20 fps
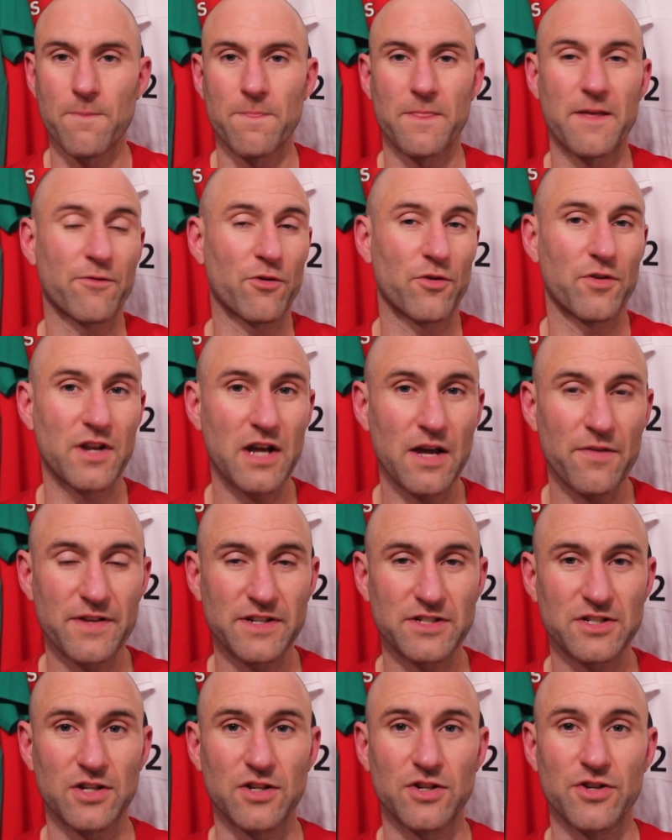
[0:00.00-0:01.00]
They've got
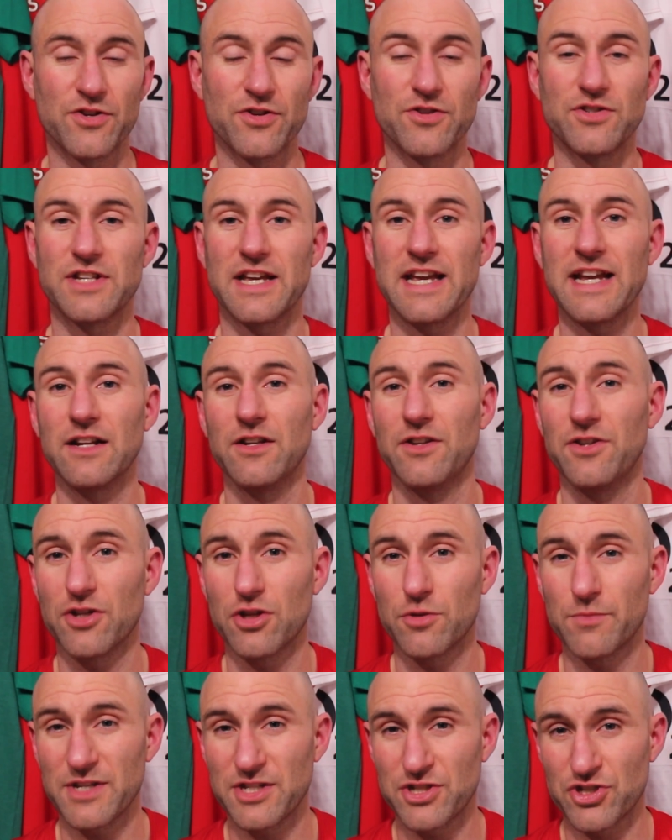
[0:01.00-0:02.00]
nothing to lose. England are
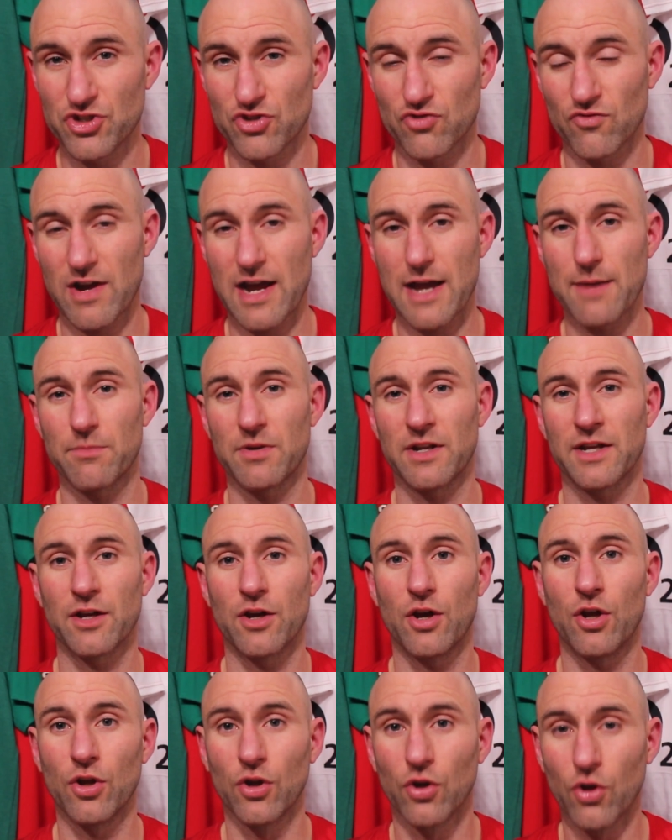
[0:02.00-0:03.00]
going to be scrambling
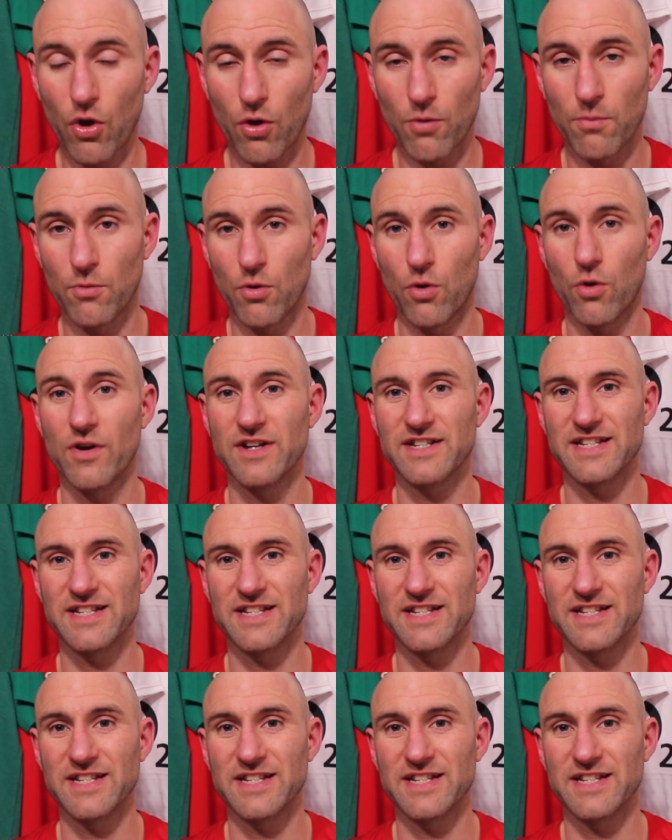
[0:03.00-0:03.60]
a lot more.